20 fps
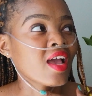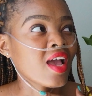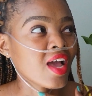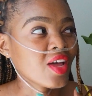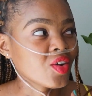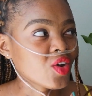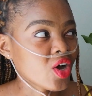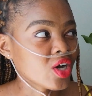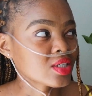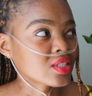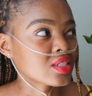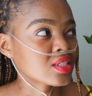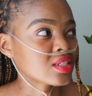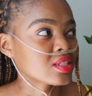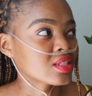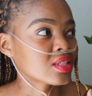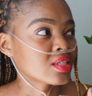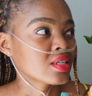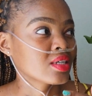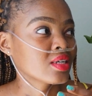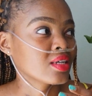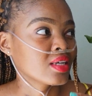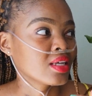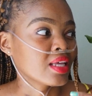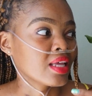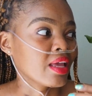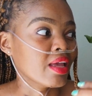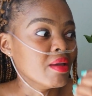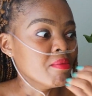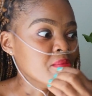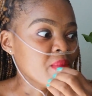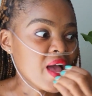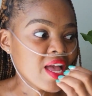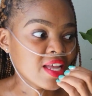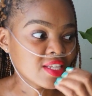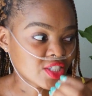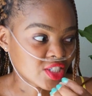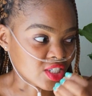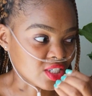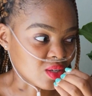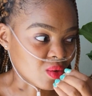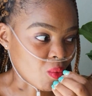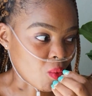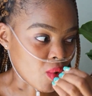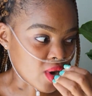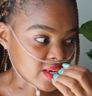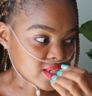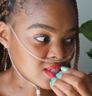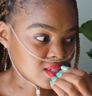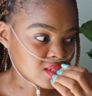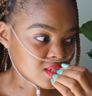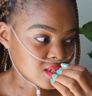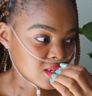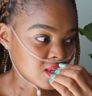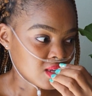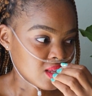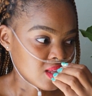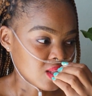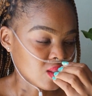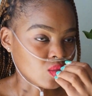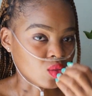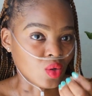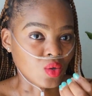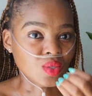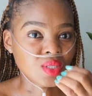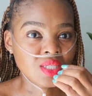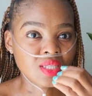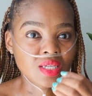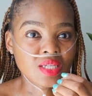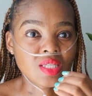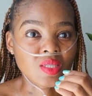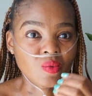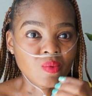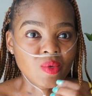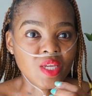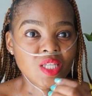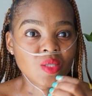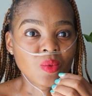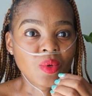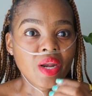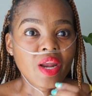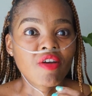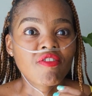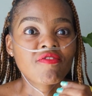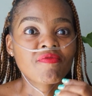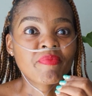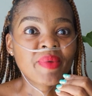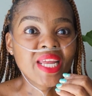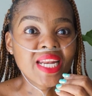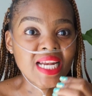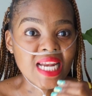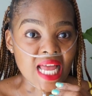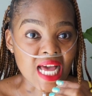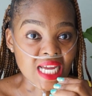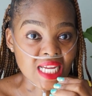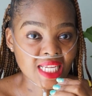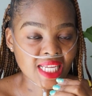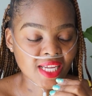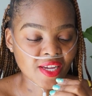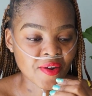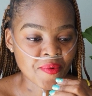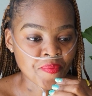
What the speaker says: cannot imagine what those 6 weeks would have been like